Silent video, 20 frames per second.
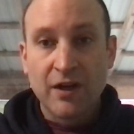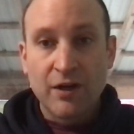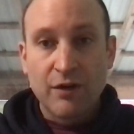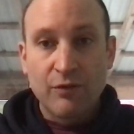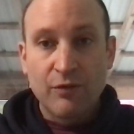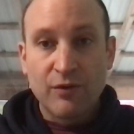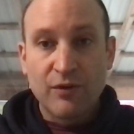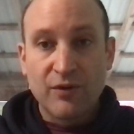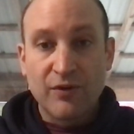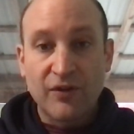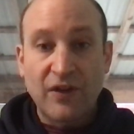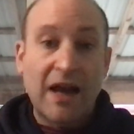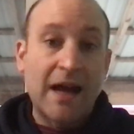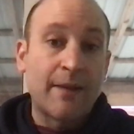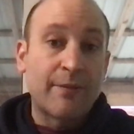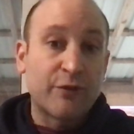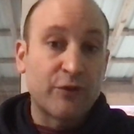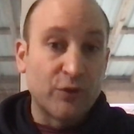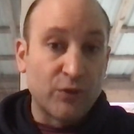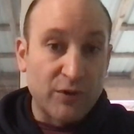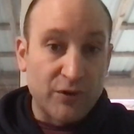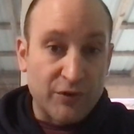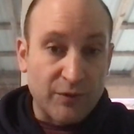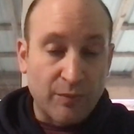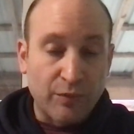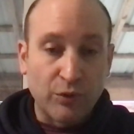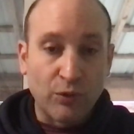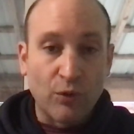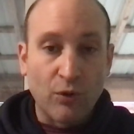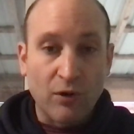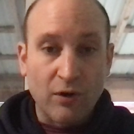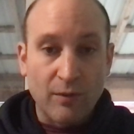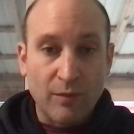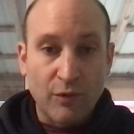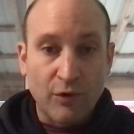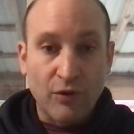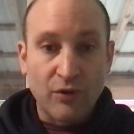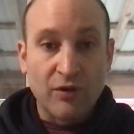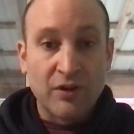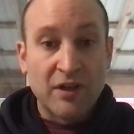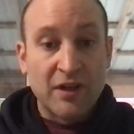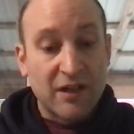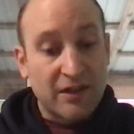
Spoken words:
was absolutely deplorable.